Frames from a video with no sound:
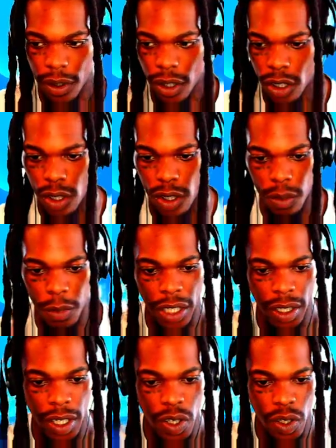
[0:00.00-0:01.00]
Just to make
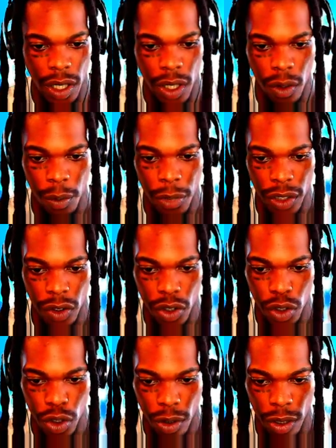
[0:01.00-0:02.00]
this a little bit
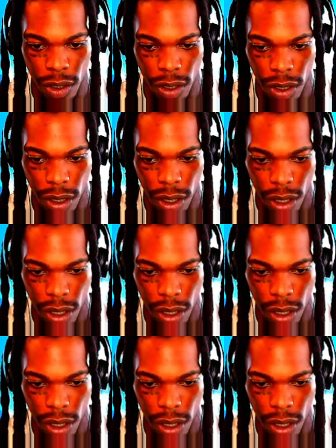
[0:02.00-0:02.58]
shorter.